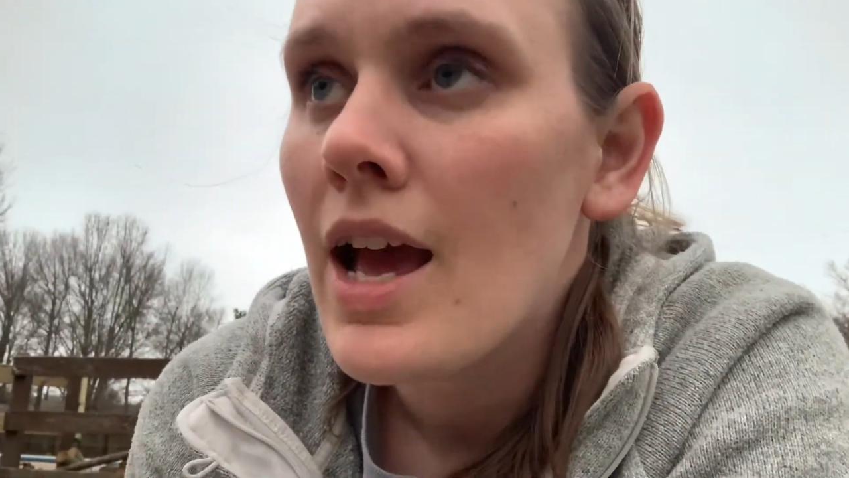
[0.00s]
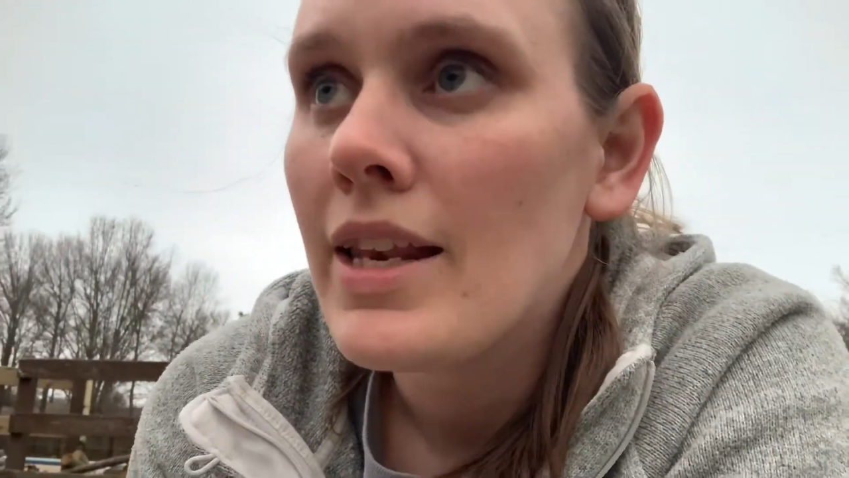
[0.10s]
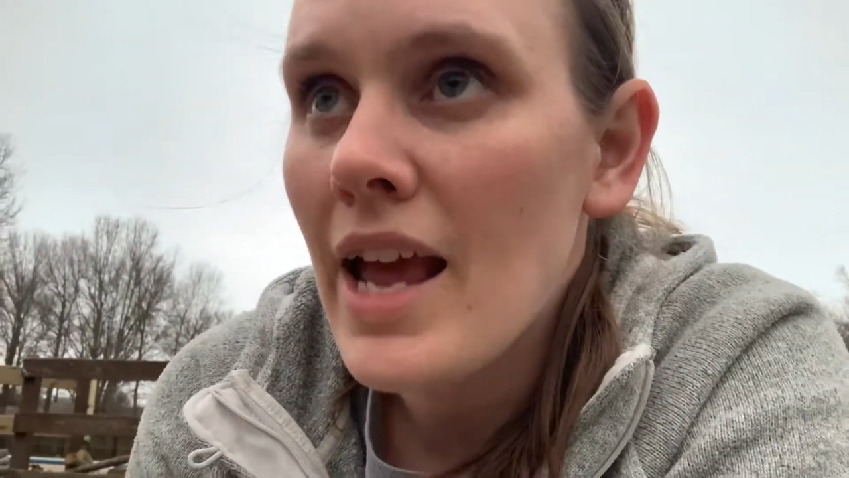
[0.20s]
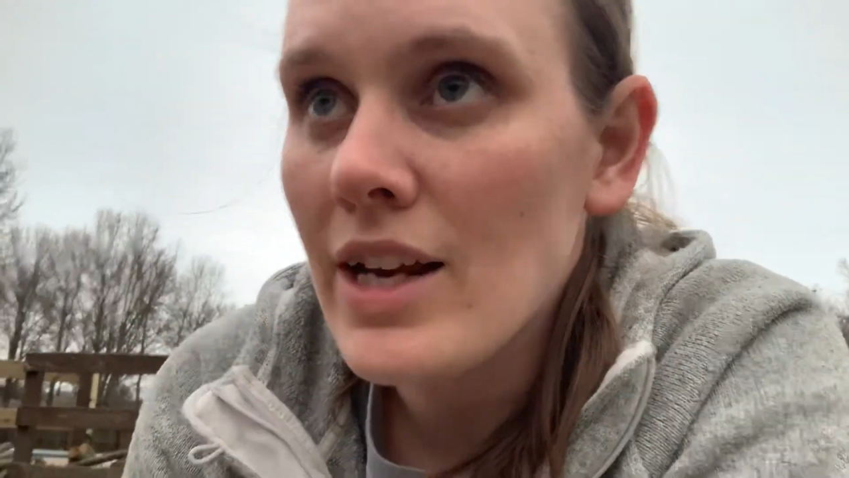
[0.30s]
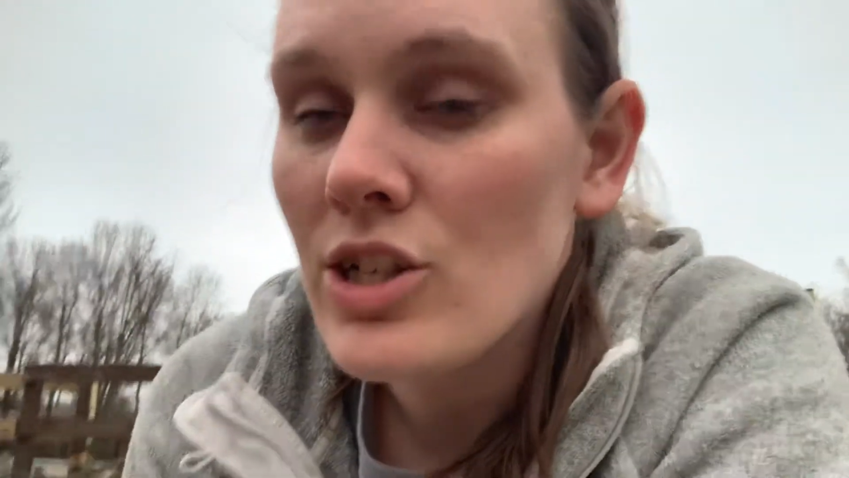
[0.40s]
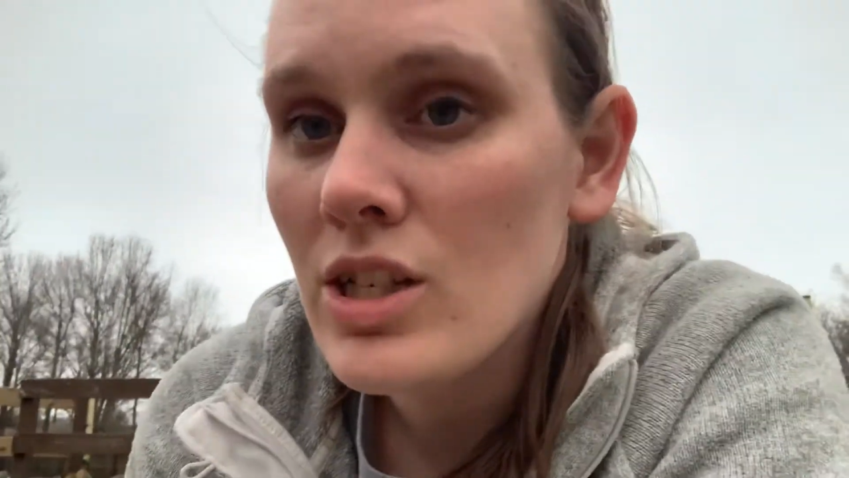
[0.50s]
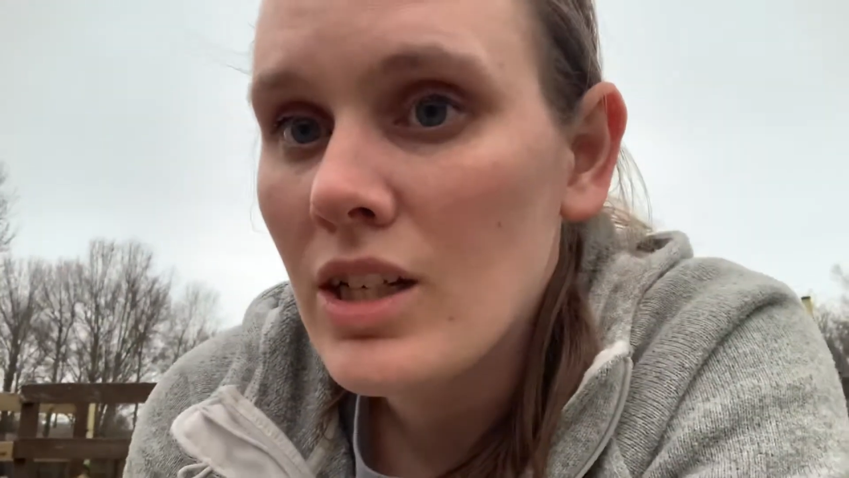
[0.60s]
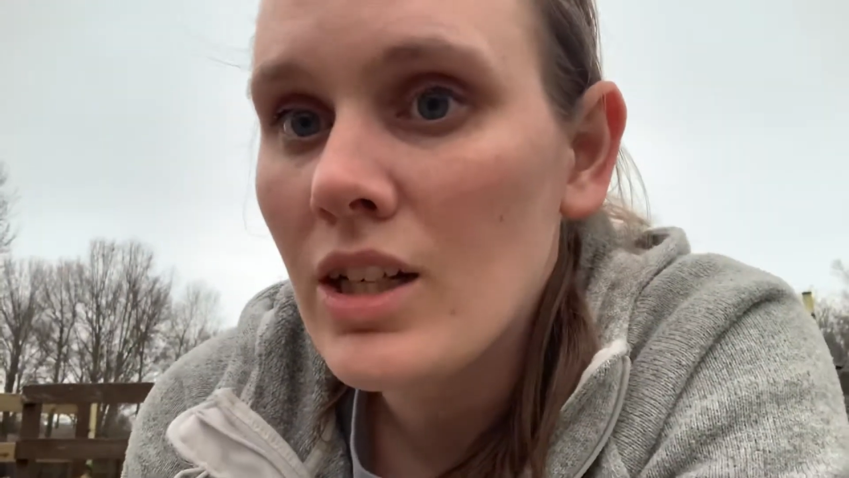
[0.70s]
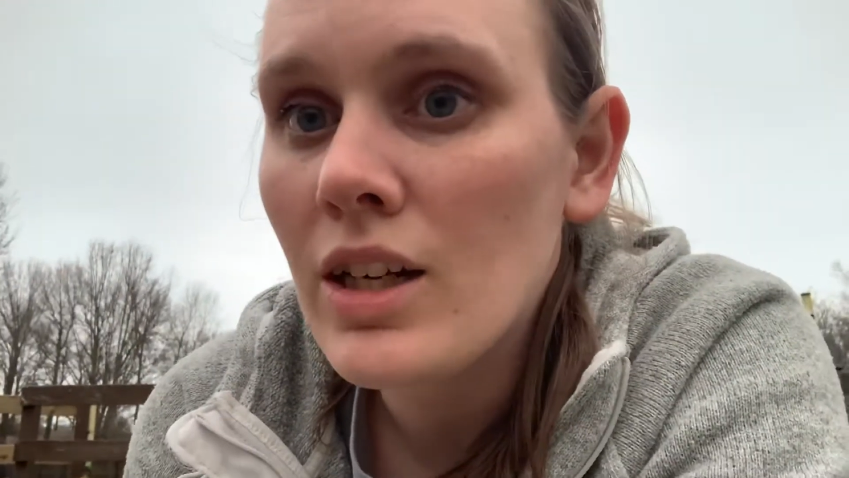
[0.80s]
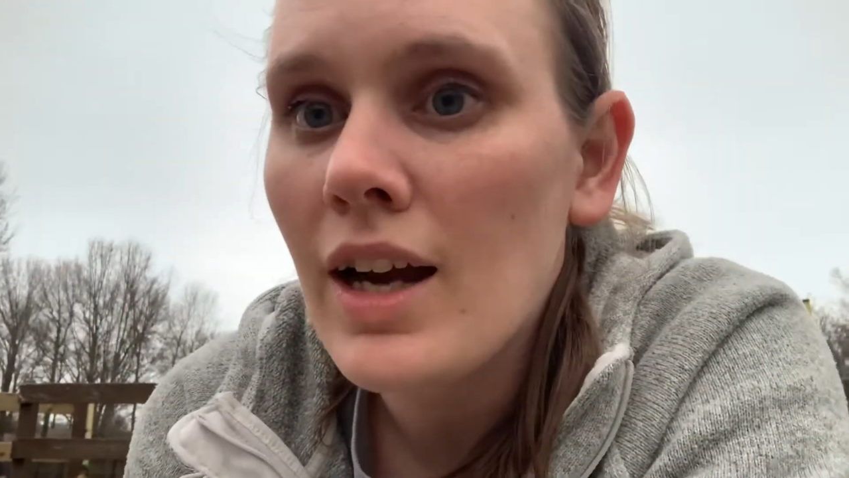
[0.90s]
Next
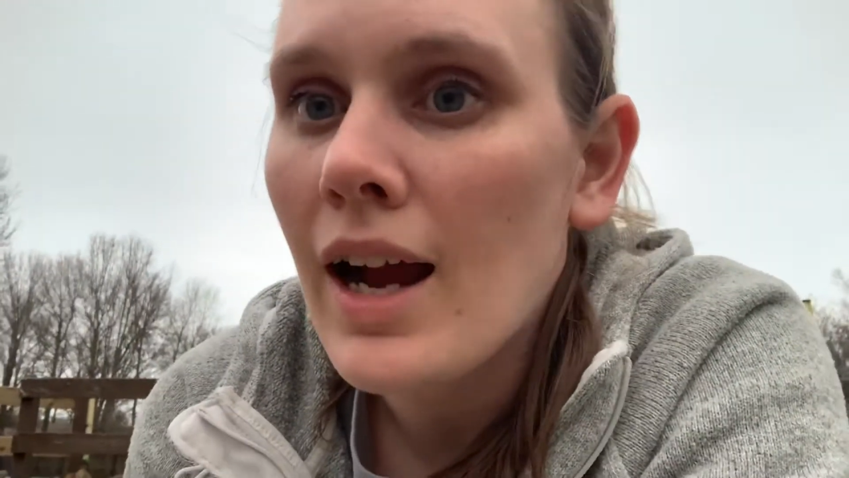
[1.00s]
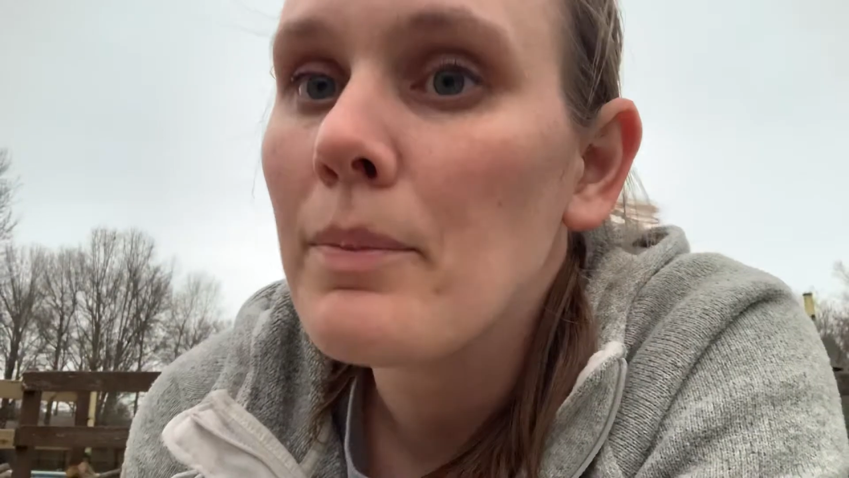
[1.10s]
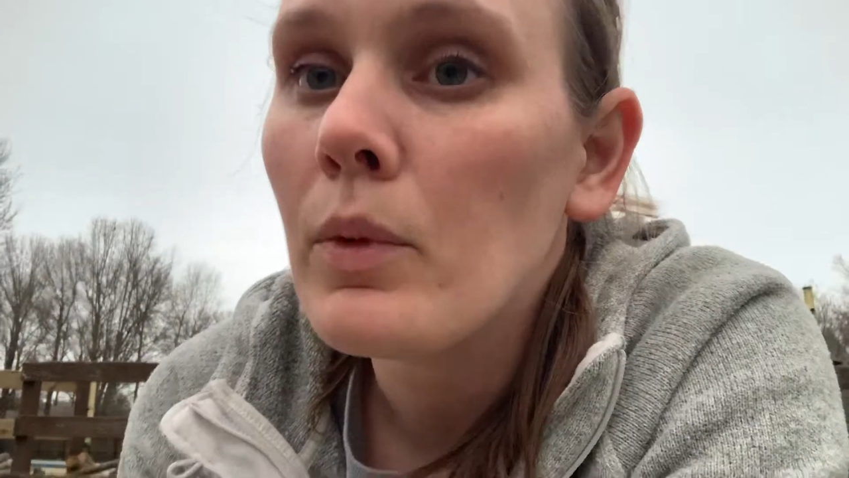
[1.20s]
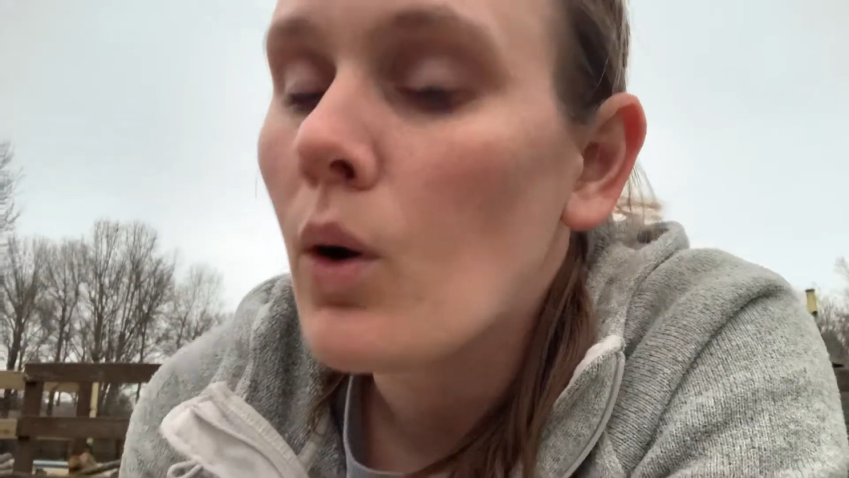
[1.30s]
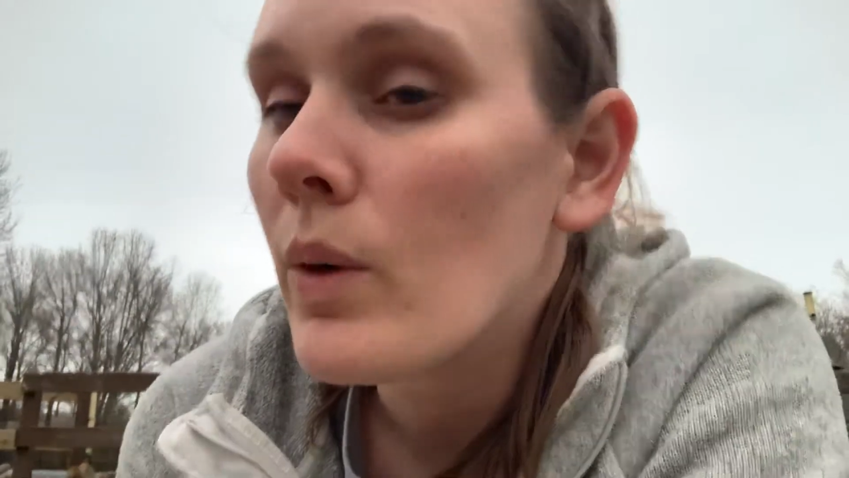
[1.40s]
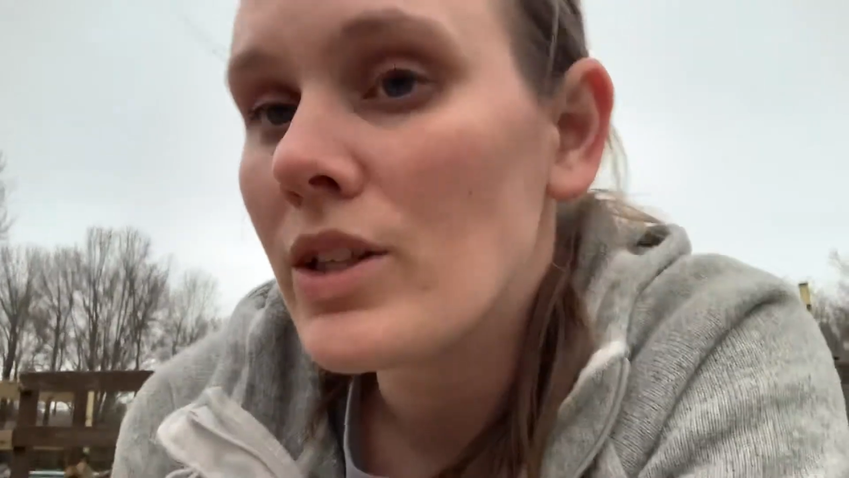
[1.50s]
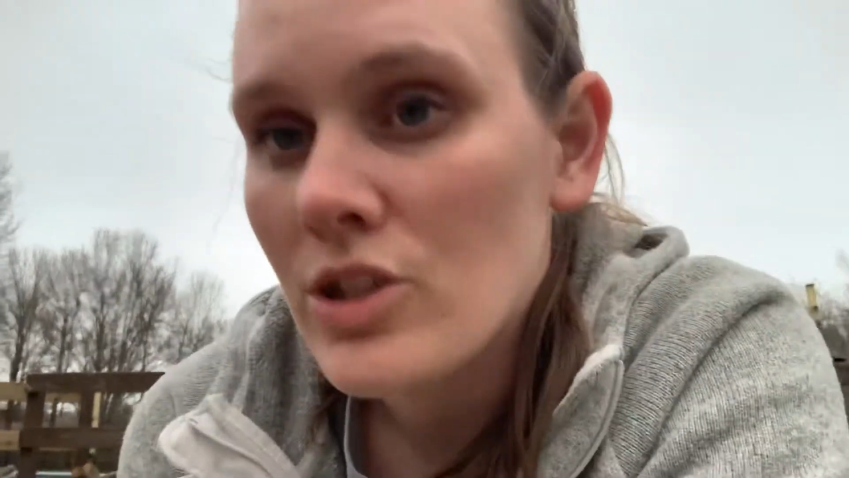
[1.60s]
year, I'm going